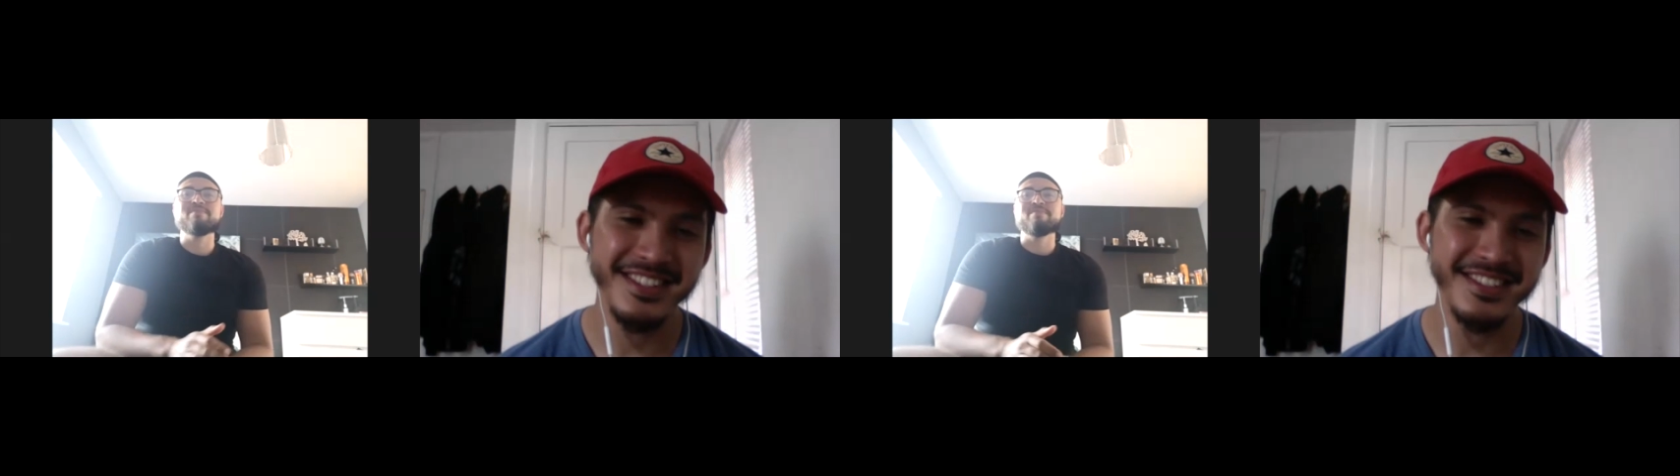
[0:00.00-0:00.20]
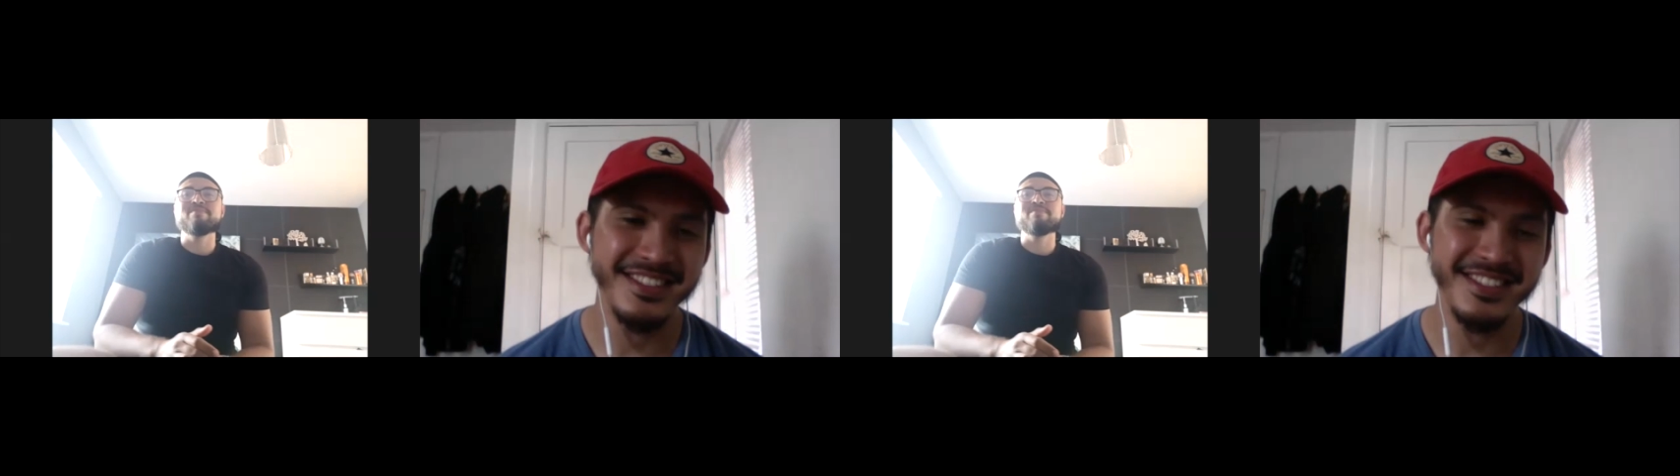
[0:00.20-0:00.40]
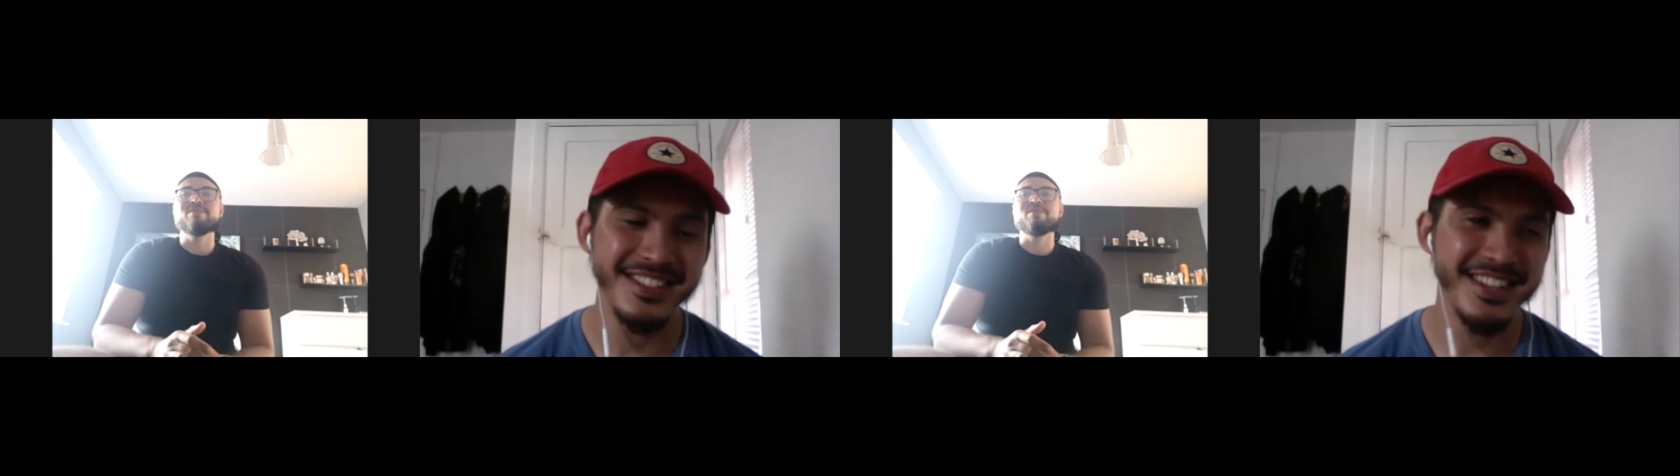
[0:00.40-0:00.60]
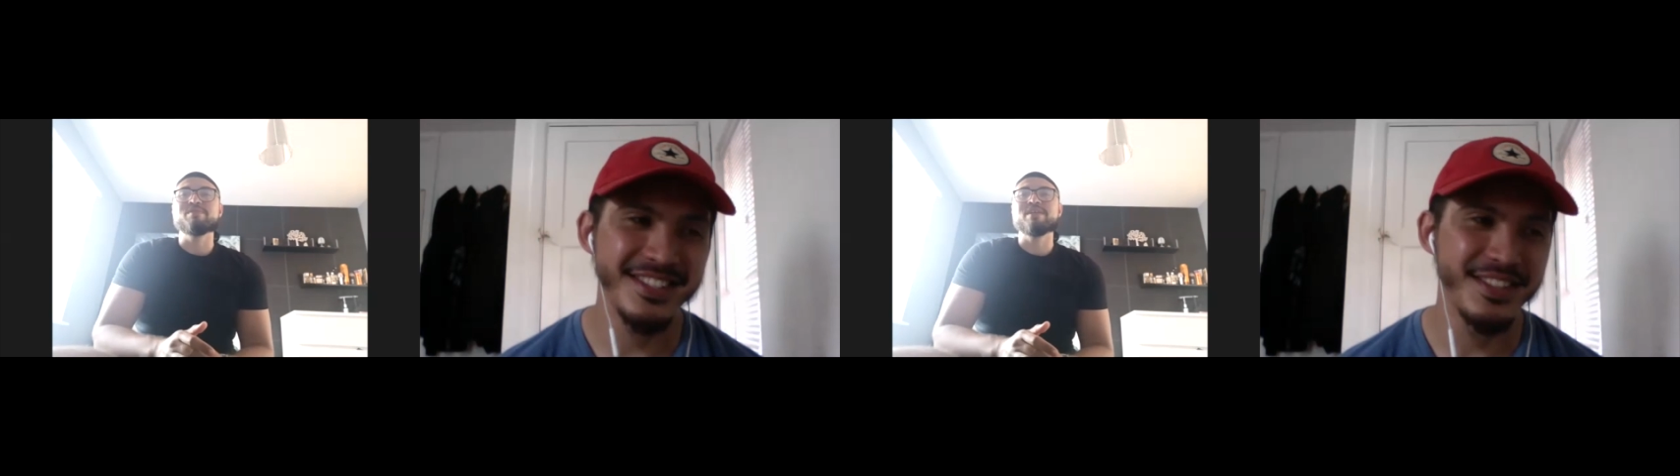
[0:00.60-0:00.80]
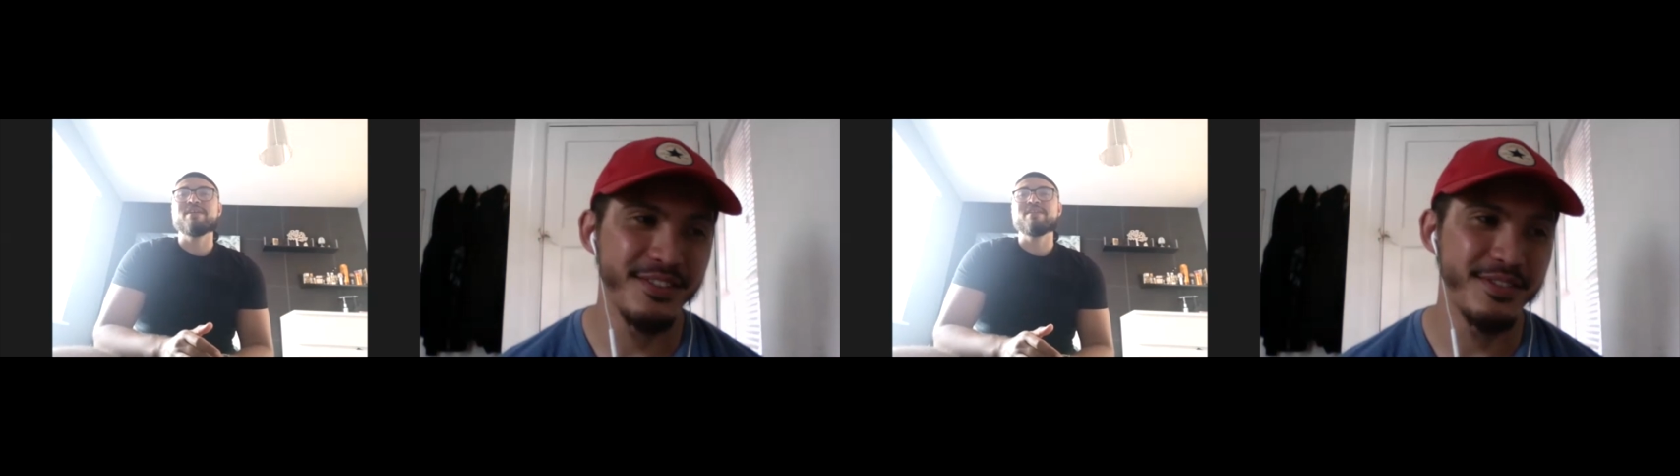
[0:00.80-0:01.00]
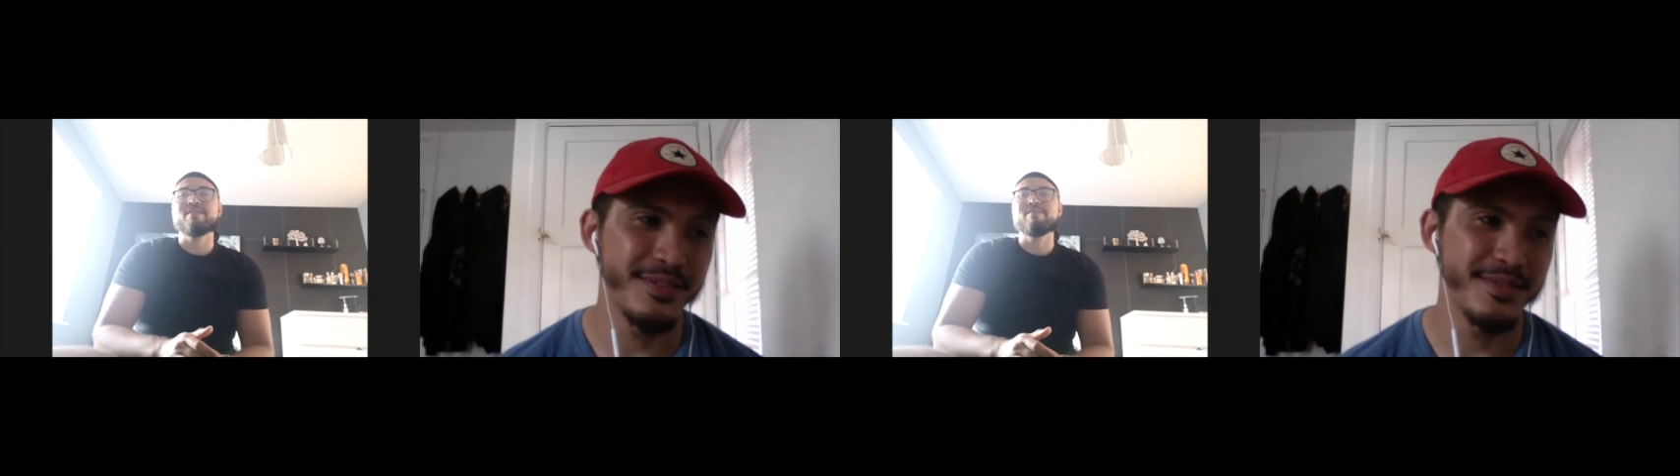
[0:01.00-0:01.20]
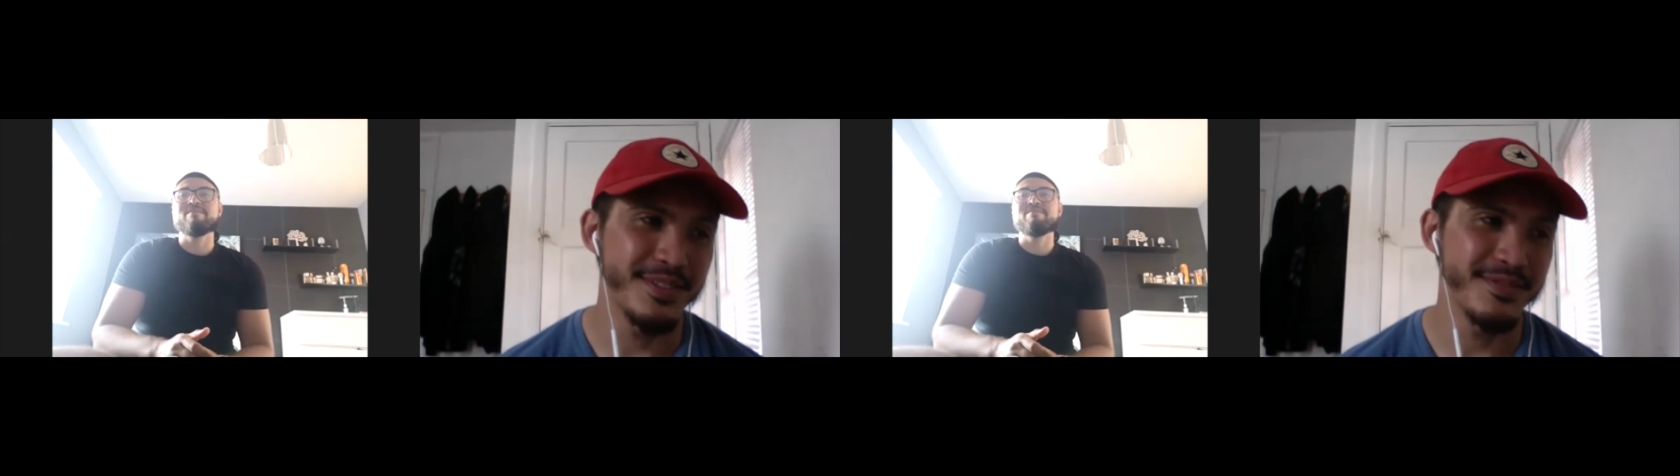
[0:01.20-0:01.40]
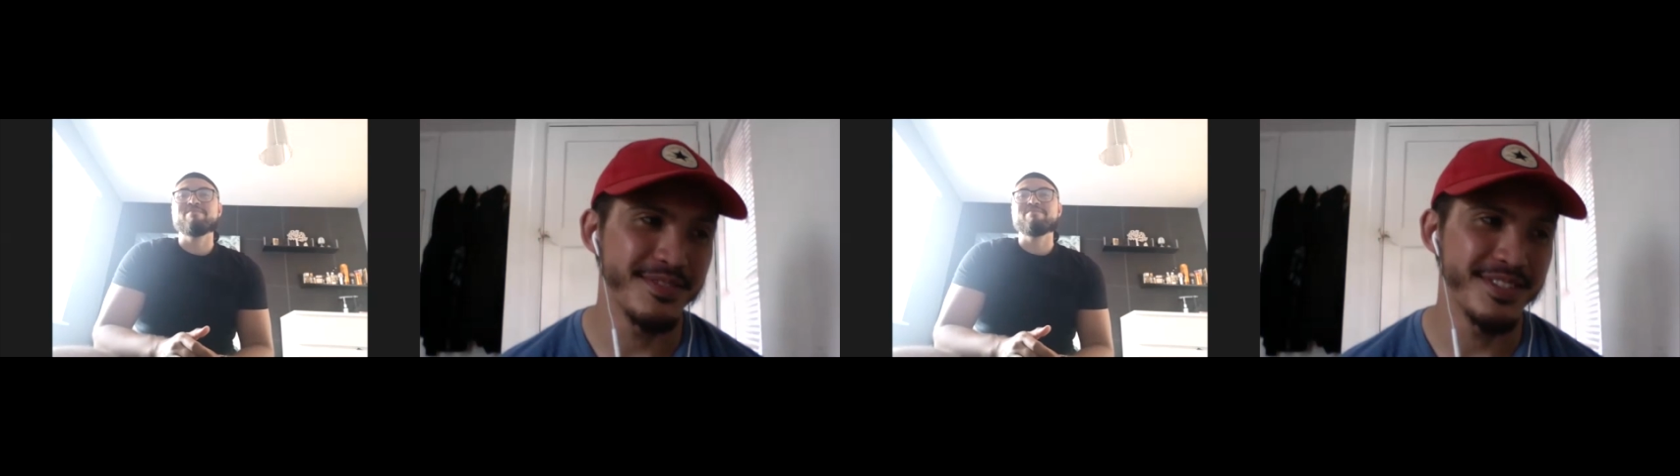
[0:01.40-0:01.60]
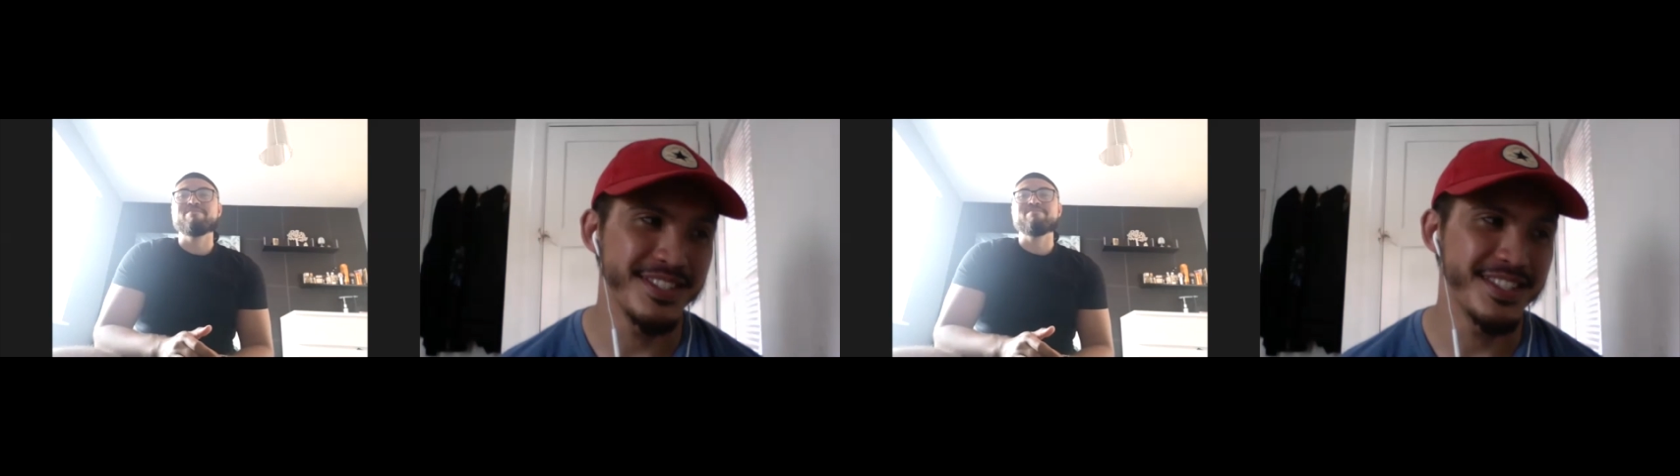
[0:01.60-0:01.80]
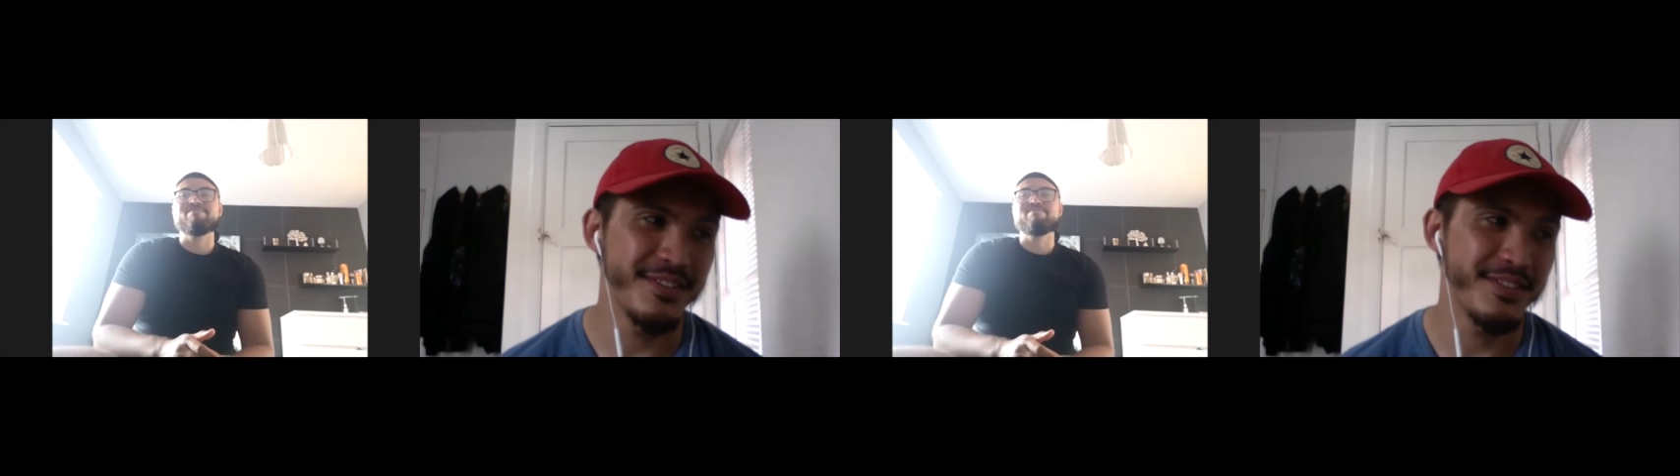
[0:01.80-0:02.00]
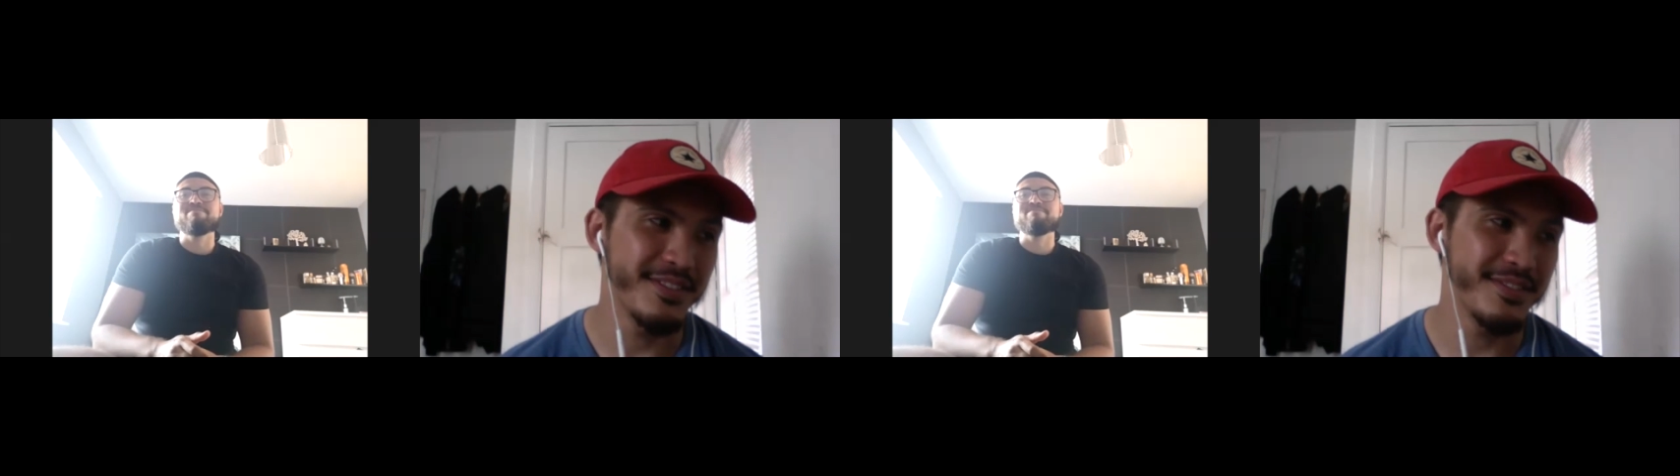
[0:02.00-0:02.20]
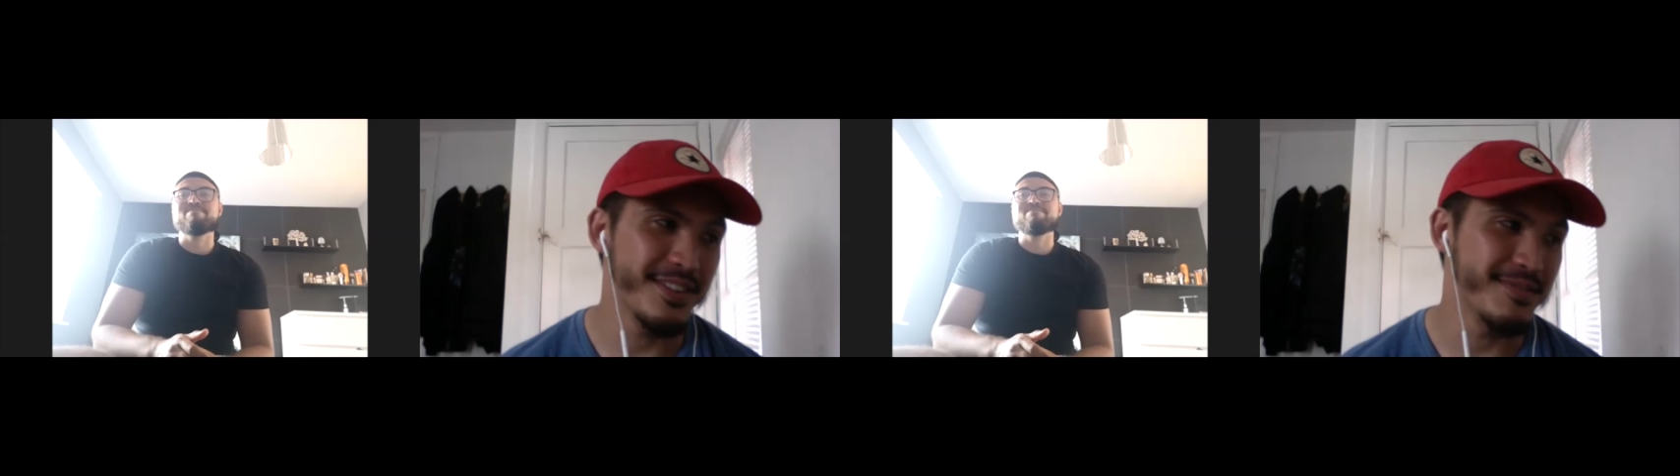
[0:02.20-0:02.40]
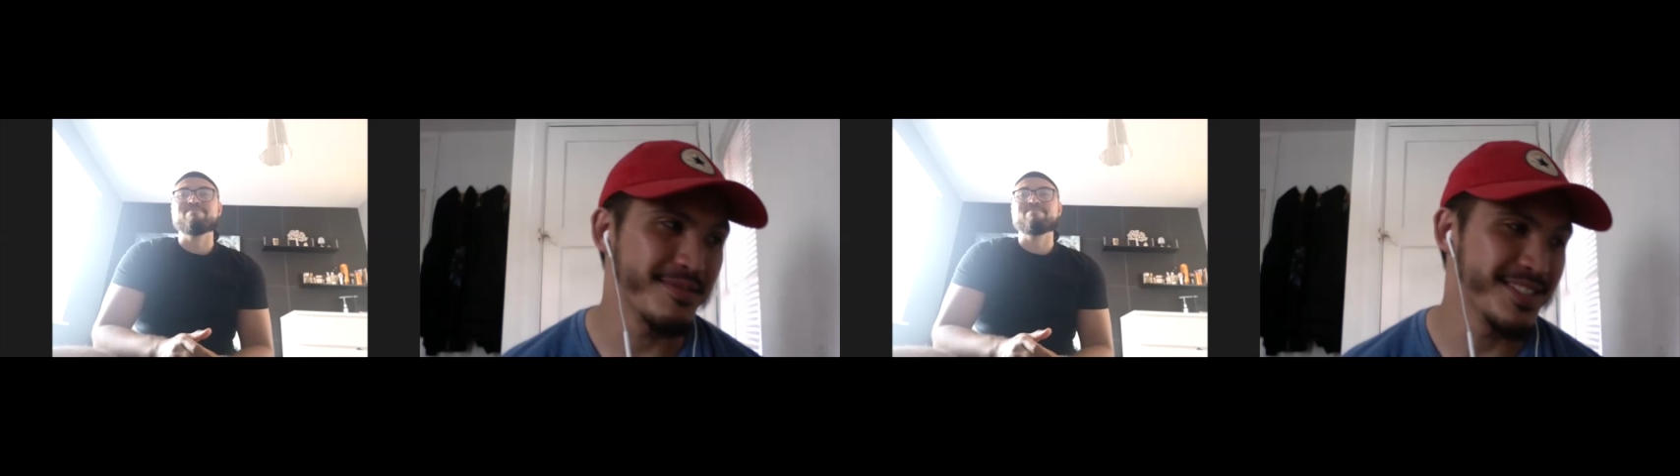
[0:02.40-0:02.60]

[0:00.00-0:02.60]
That's different, bro. It's different, fam.